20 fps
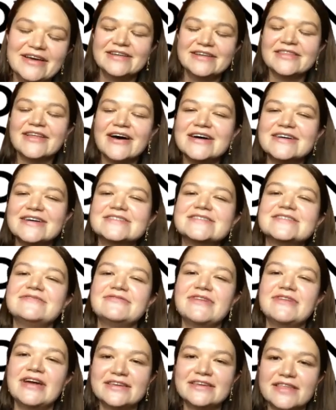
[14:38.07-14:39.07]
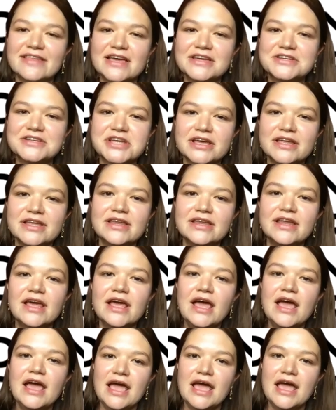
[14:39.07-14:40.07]
laws and regulation
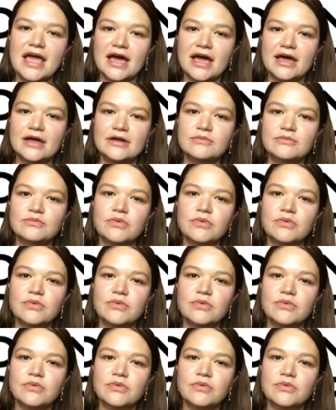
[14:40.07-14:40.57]
and